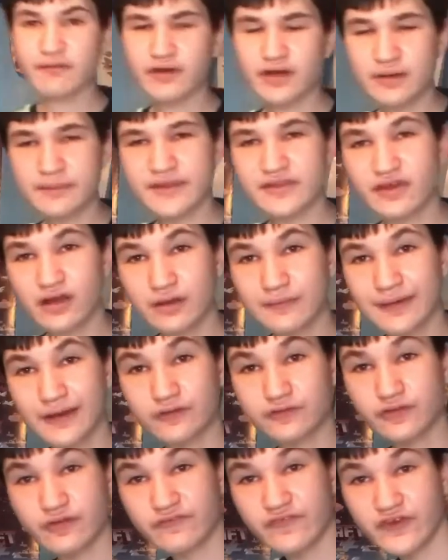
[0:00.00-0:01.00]
we're going to be talking
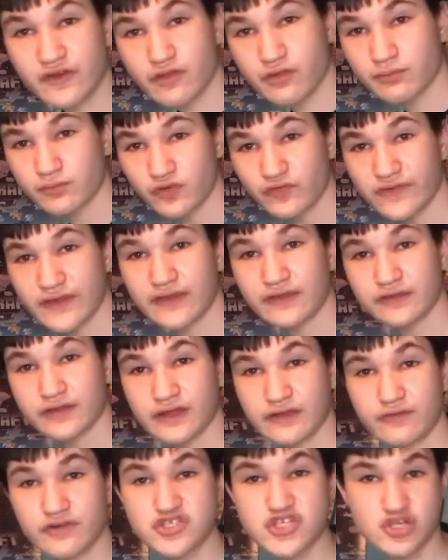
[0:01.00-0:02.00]
about the first movie,
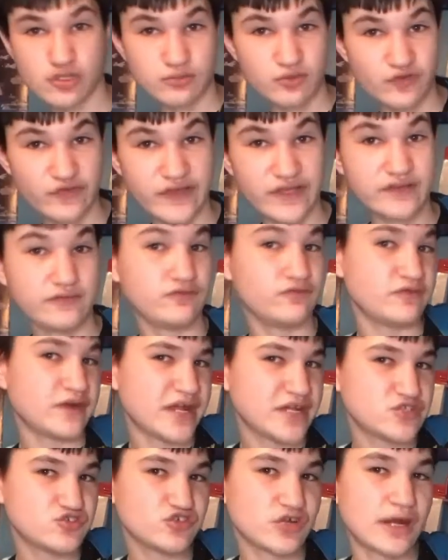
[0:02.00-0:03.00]
the original movie,
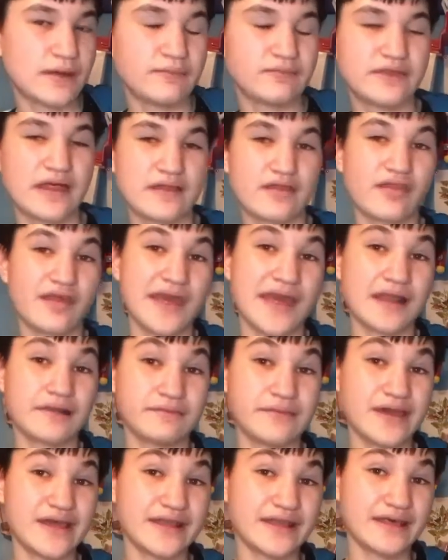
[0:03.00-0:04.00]
Raindrop, that's
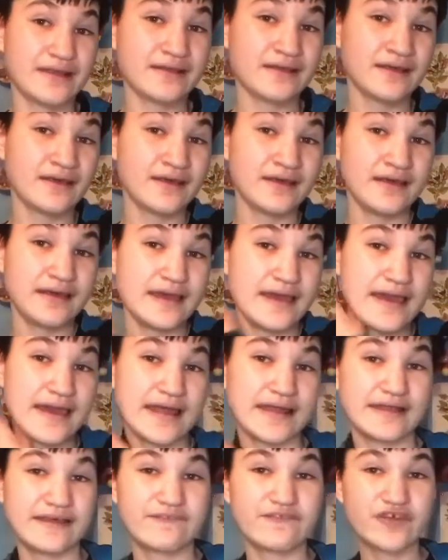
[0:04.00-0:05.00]
animated.
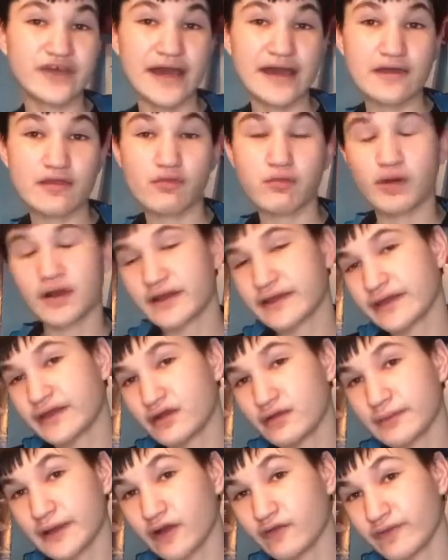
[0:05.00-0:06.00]
And if you guys want to
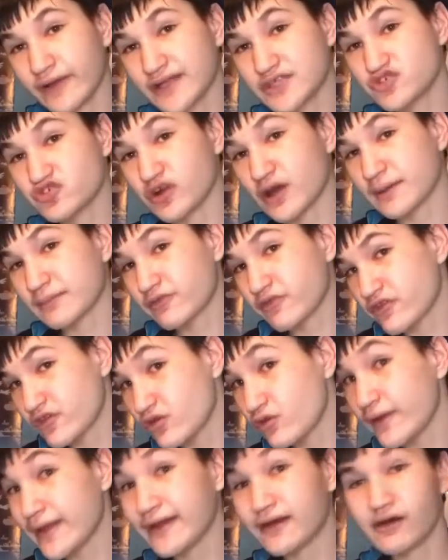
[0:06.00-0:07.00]
hear about Raindrop
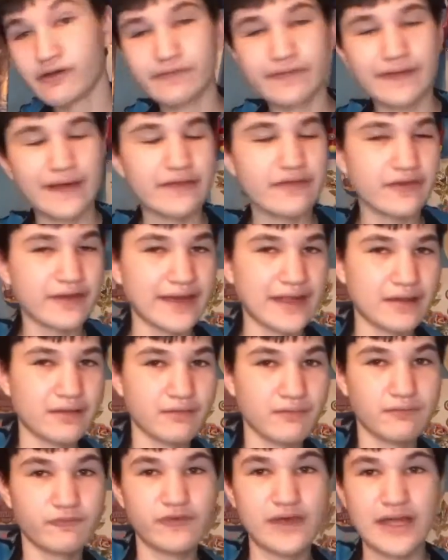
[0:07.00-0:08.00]
2 and all the other
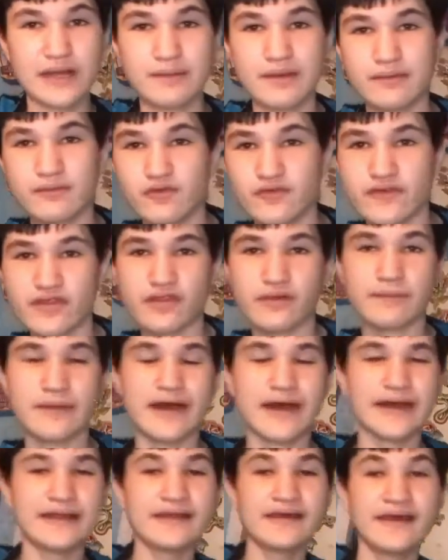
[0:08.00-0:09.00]
an anime movies of
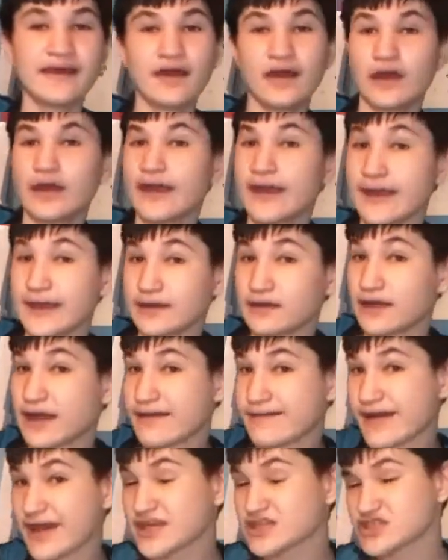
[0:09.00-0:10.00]
mine, and
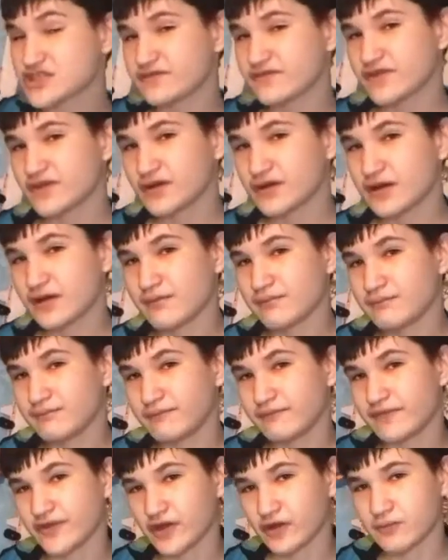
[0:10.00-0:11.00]
live action um,
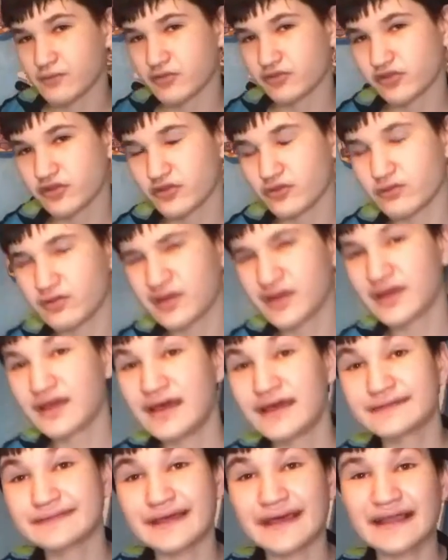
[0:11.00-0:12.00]
films too,
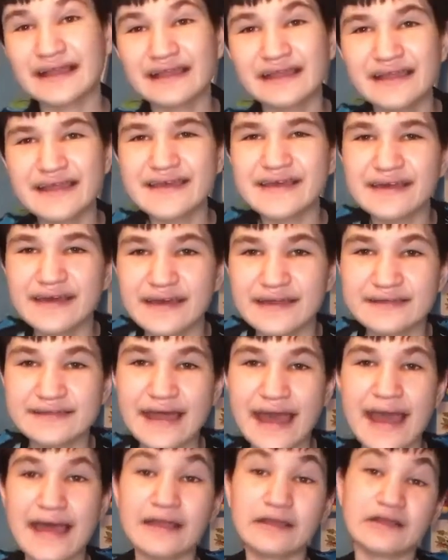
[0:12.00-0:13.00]
then click
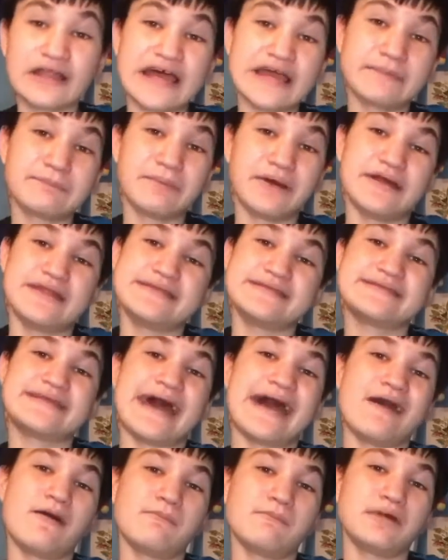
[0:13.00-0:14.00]
that like button
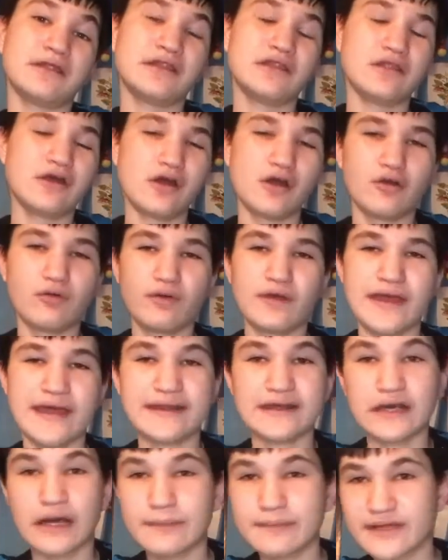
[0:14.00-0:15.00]
down below
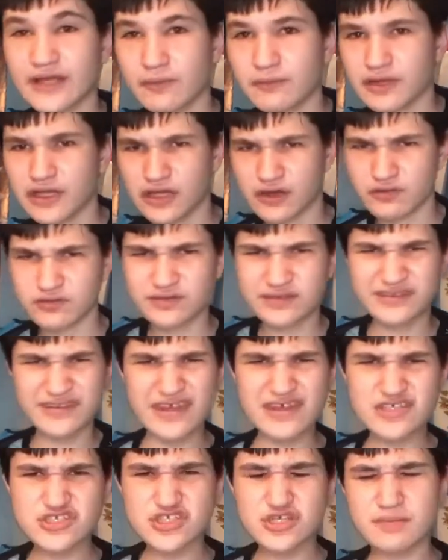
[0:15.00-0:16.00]
and comment down below,
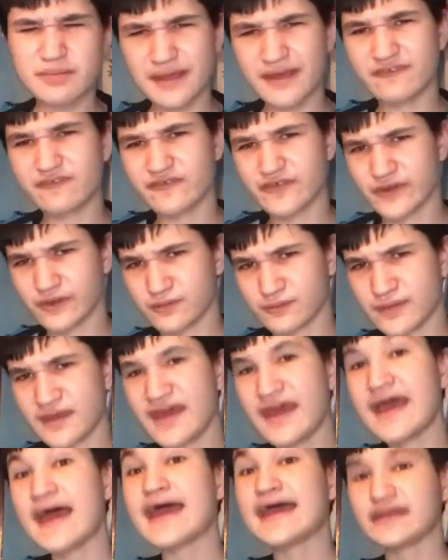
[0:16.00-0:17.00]
this should be a film
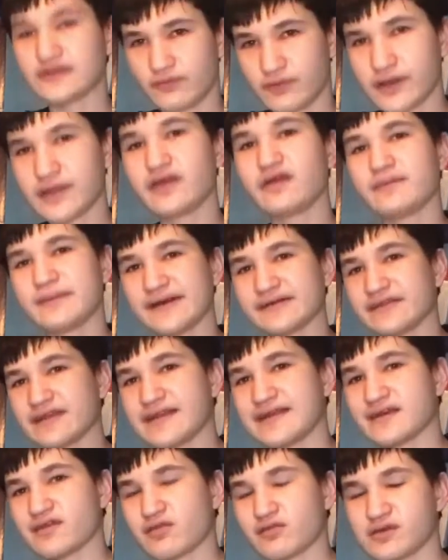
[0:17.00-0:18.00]
and you want to hear about the
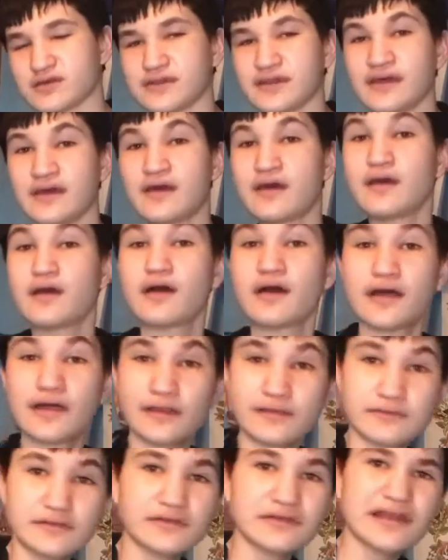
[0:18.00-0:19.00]
next one.
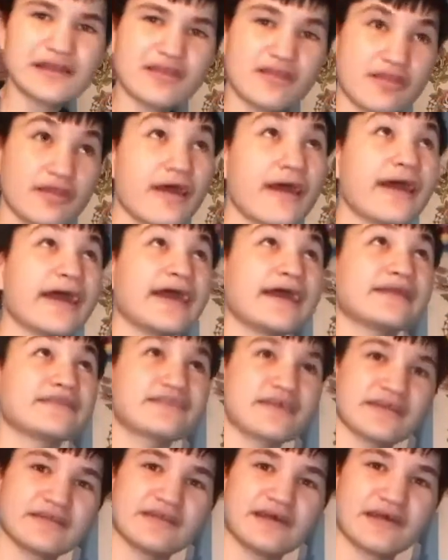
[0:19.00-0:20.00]
Let's say
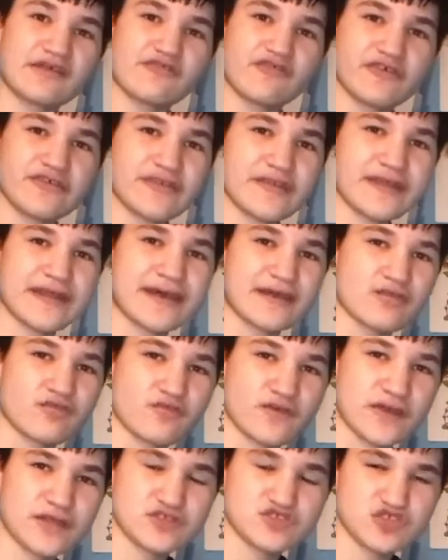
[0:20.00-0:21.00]
10 likes for the next
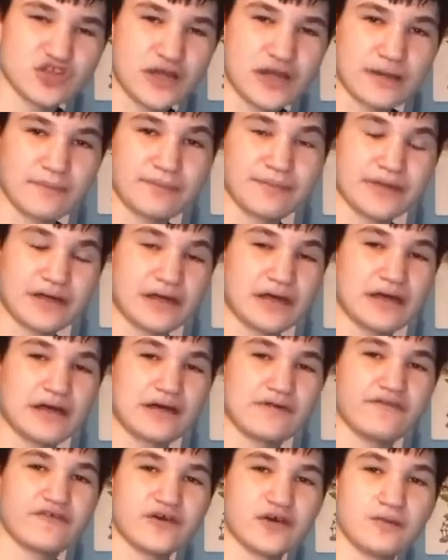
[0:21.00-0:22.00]
Raindrop
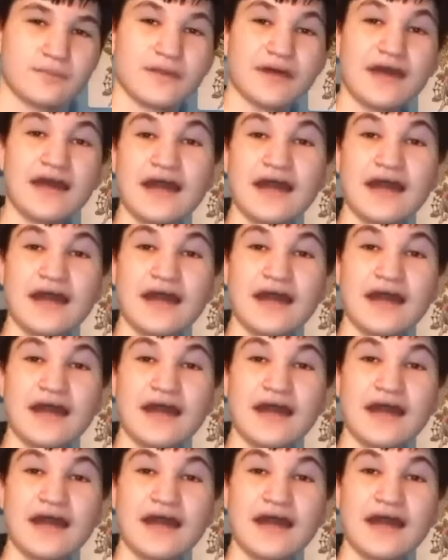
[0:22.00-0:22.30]
uh, film.